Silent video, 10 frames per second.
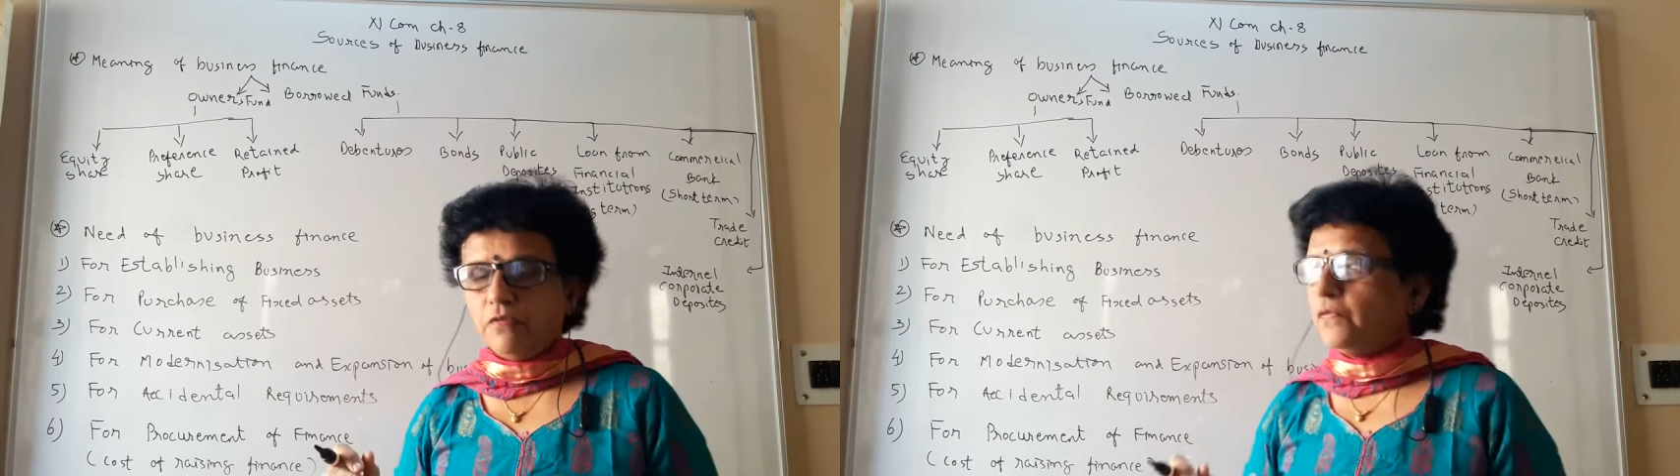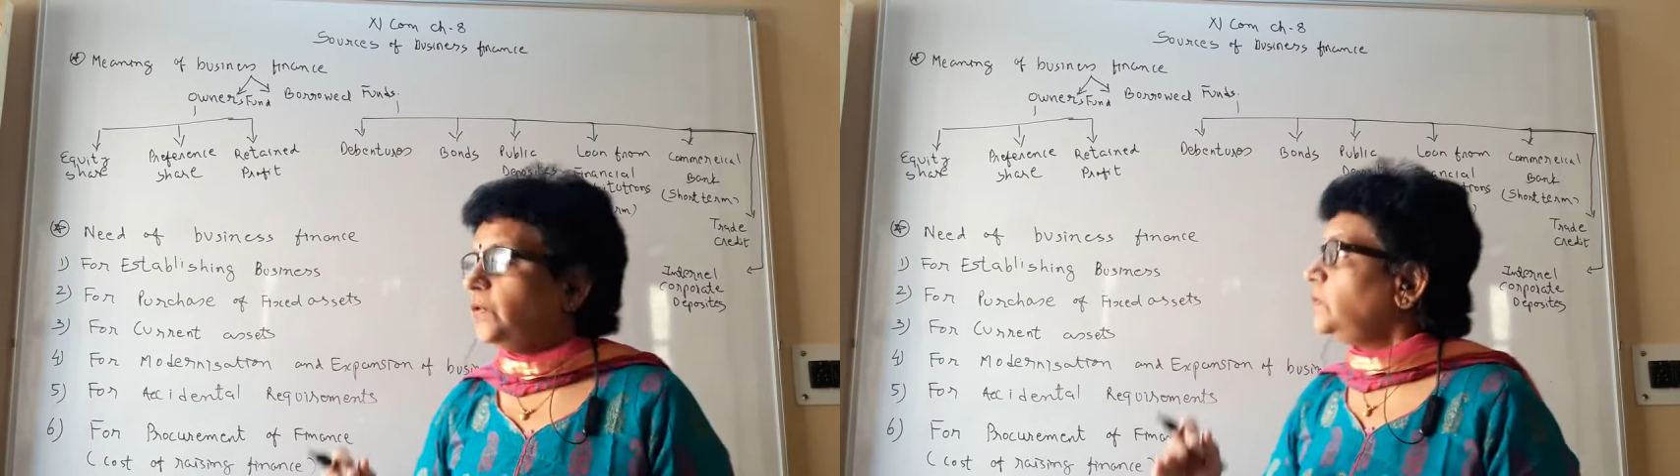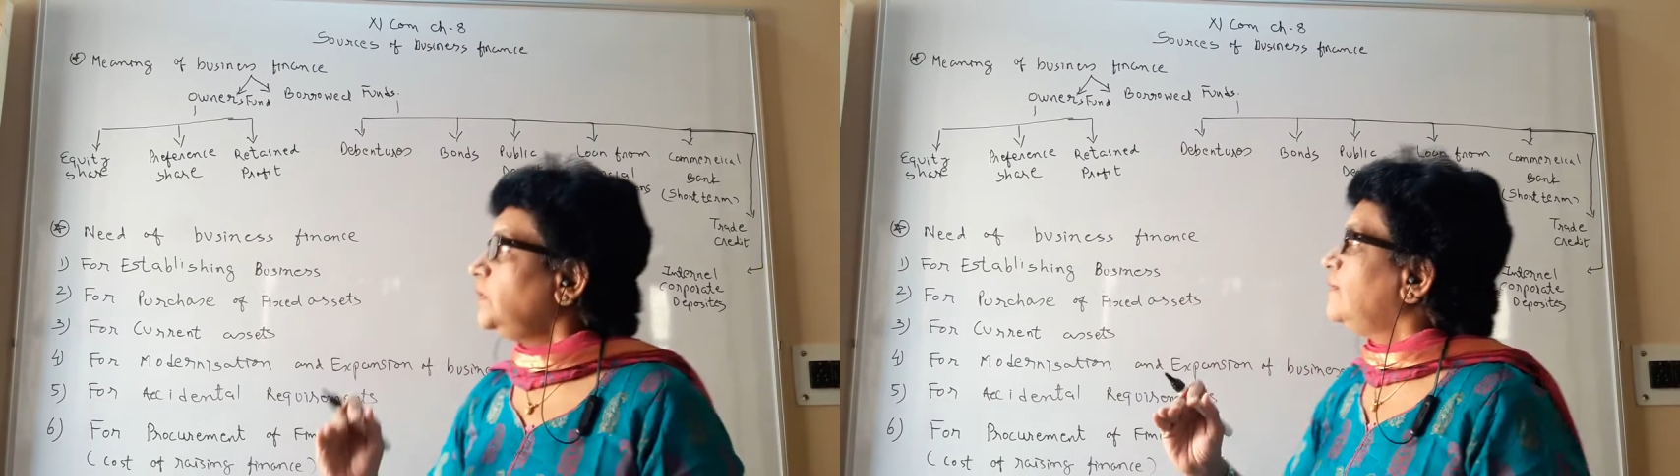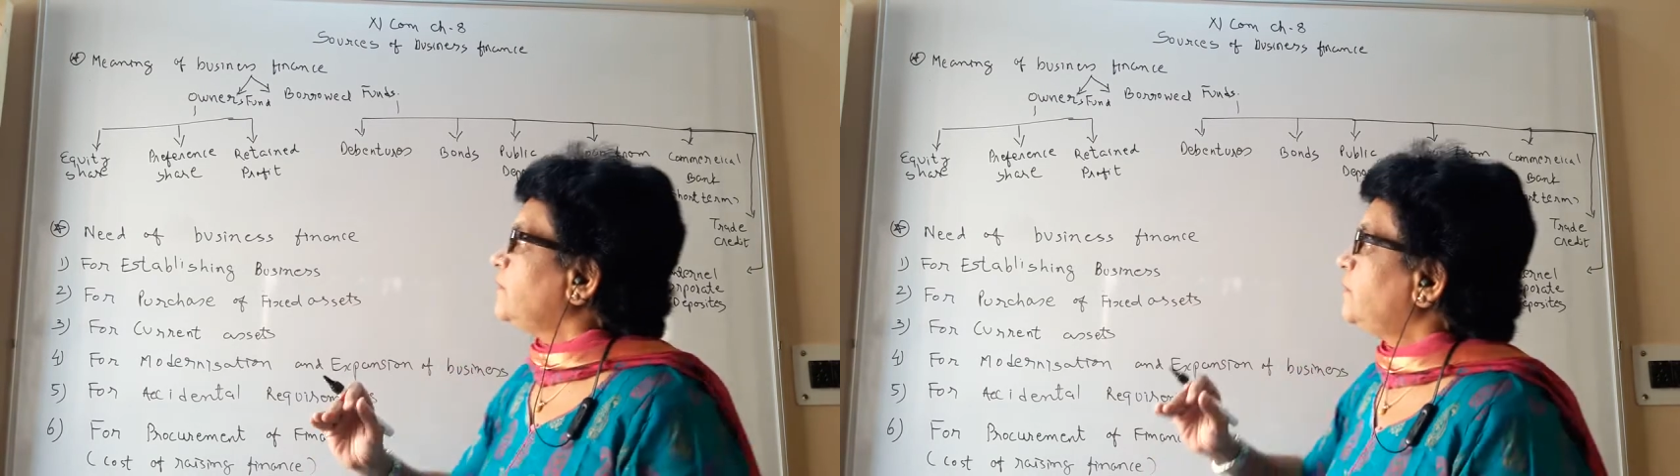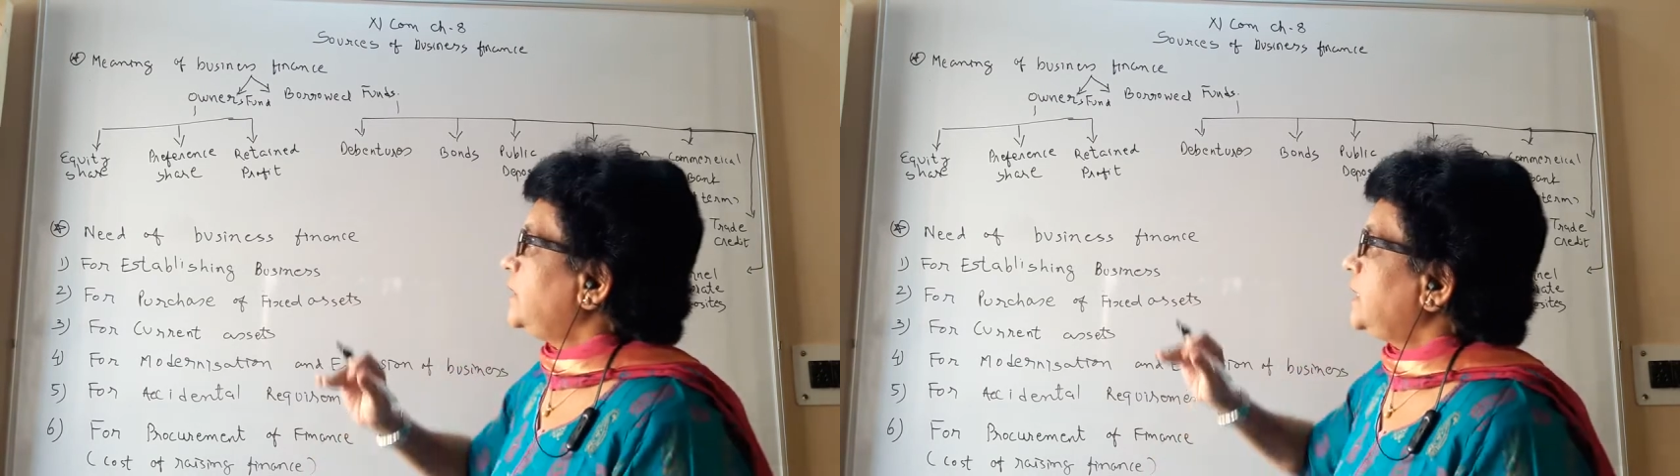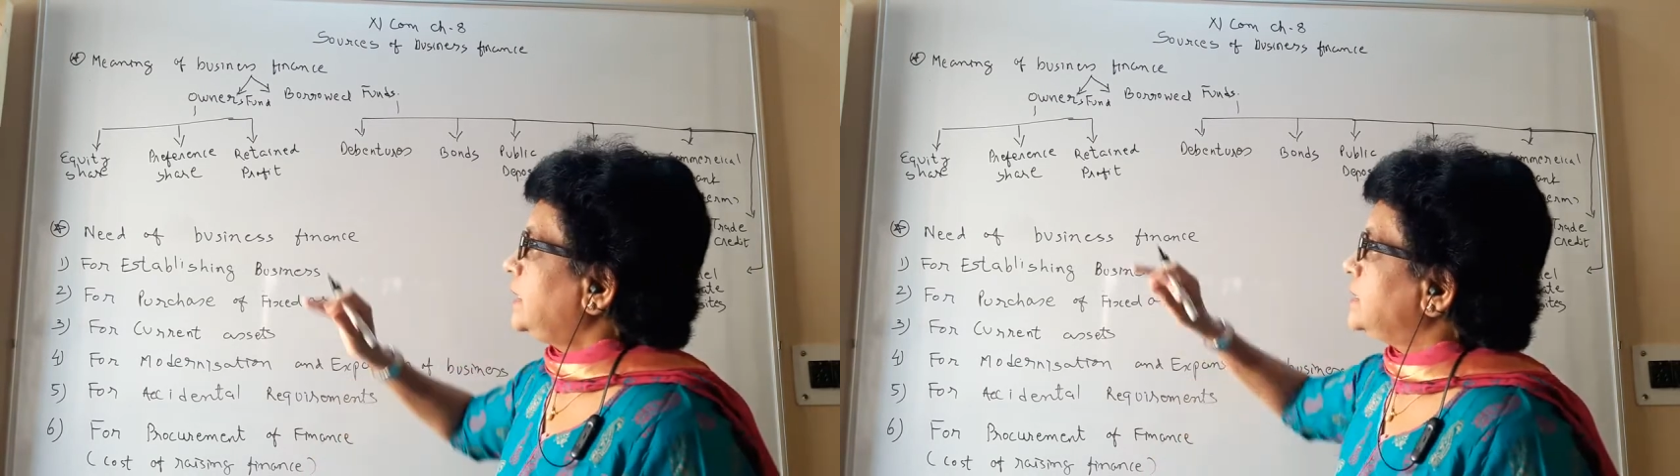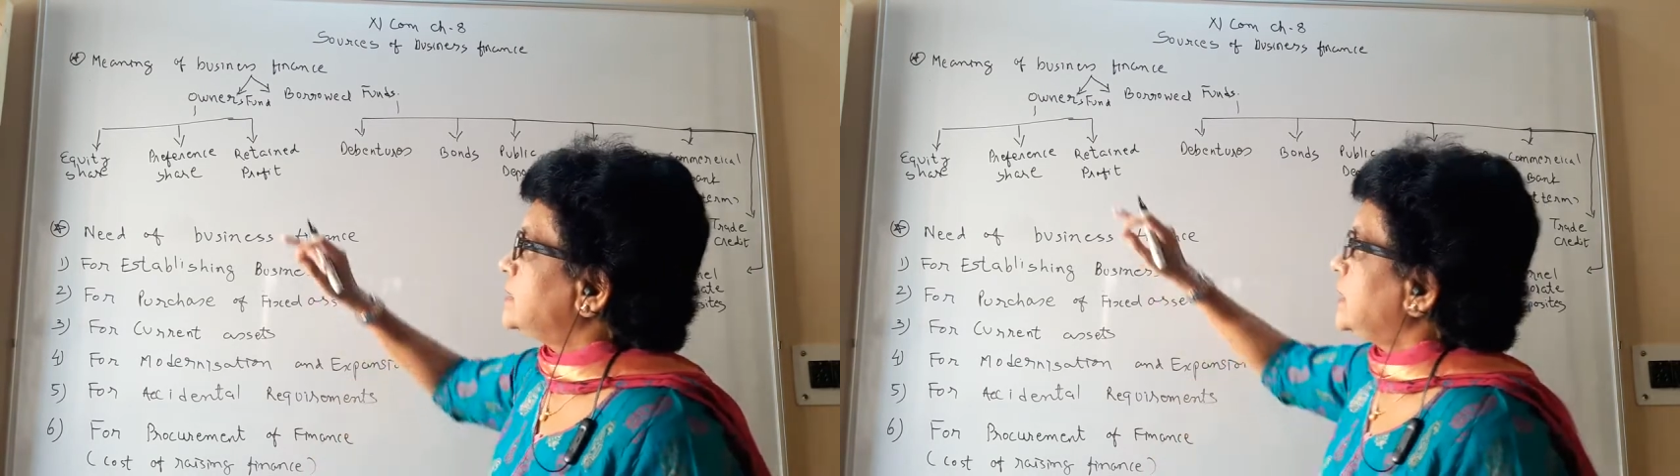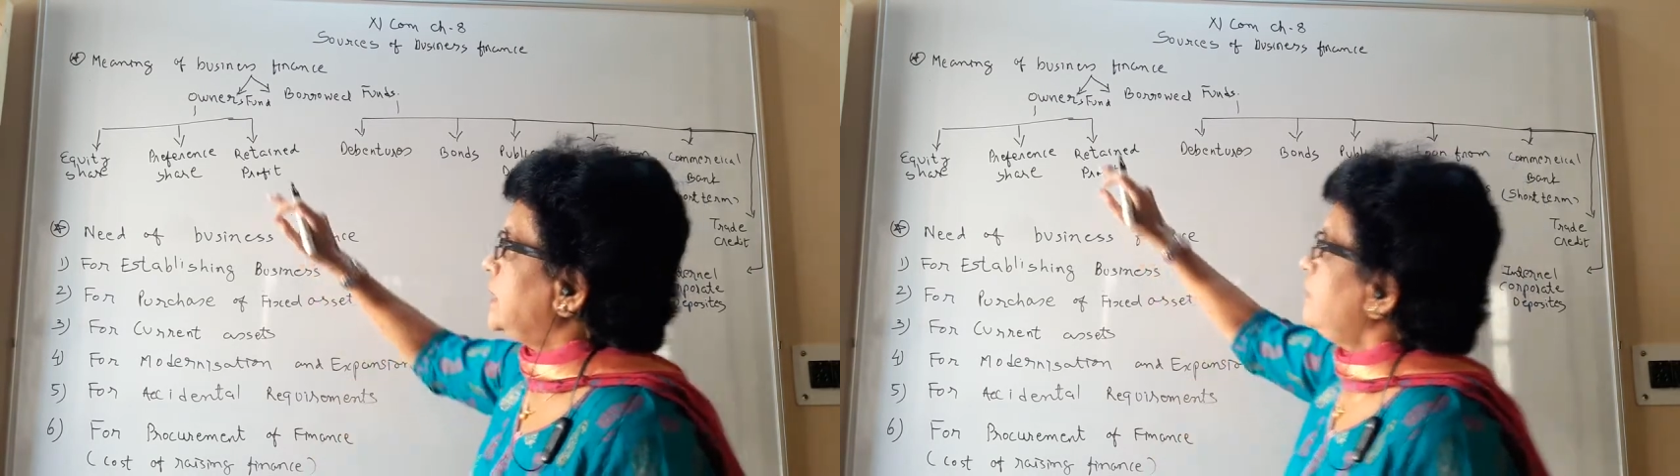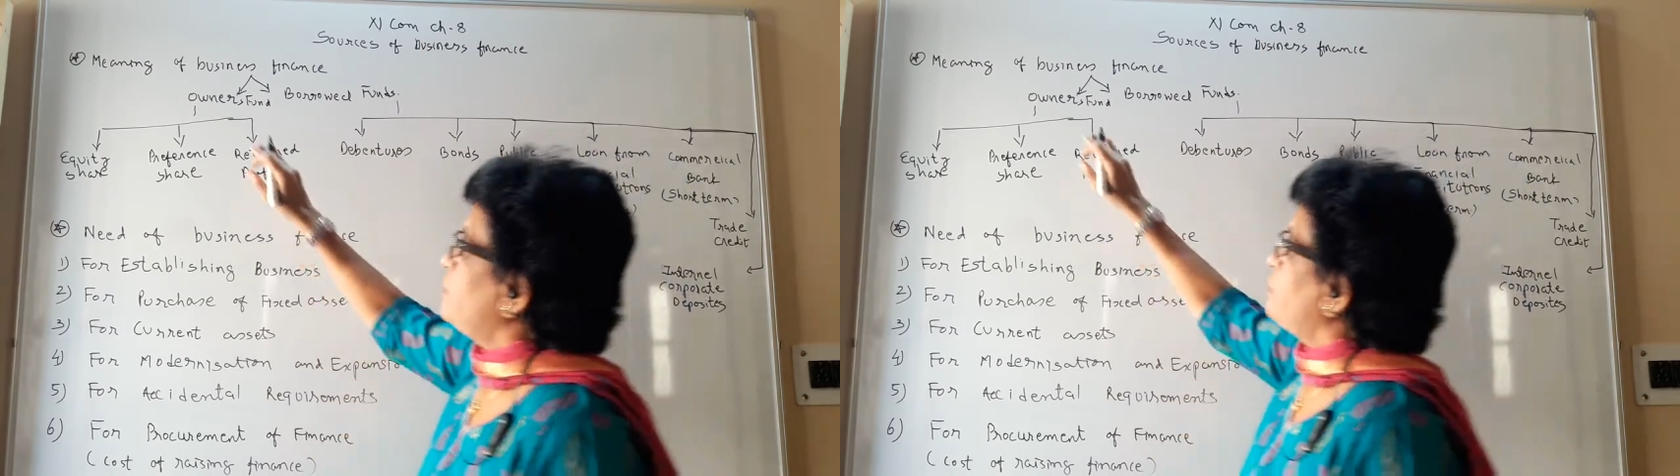view, we can say